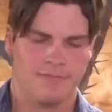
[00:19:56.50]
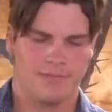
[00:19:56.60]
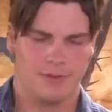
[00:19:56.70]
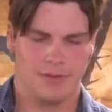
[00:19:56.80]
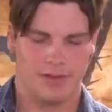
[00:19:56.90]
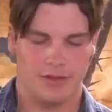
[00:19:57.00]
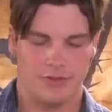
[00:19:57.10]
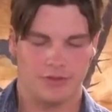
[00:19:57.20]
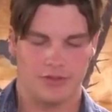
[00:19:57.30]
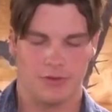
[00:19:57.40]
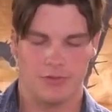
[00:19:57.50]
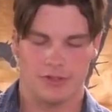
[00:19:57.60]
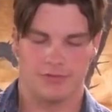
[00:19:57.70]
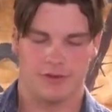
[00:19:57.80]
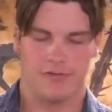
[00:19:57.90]
We thank you so
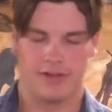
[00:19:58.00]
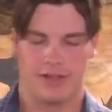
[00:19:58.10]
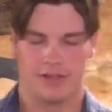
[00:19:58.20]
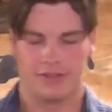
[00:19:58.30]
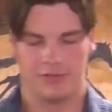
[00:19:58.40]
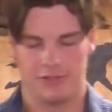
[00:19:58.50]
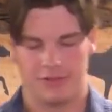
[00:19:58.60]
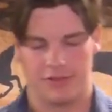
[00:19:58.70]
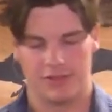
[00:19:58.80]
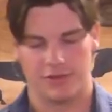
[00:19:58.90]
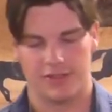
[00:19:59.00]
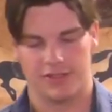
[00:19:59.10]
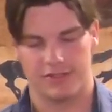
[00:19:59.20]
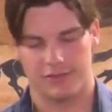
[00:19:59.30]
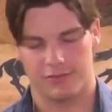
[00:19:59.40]
much for everything that you've given to
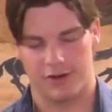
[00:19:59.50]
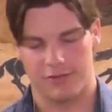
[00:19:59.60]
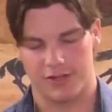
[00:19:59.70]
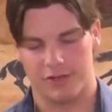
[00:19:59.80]
us, for everything